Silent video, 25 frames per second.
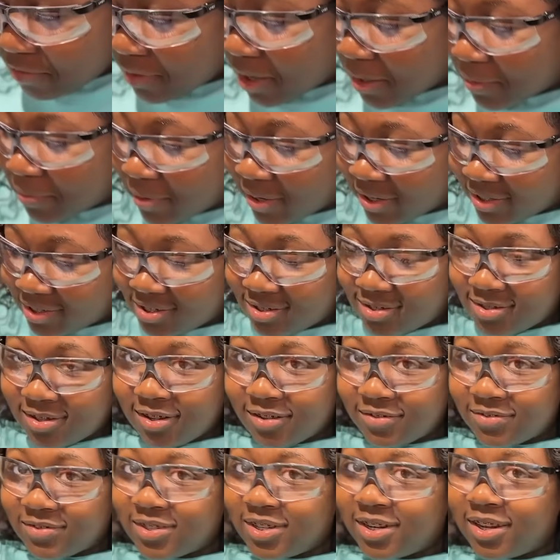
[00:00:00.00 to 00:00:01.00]
my braces
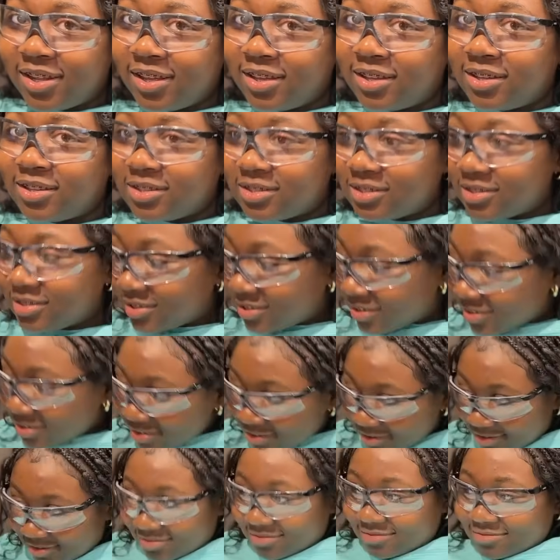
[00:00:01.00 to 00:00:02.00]
off
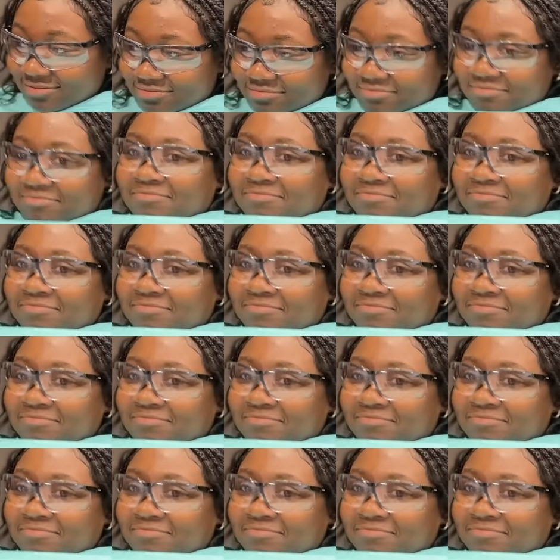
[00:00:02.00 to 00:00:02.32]
today.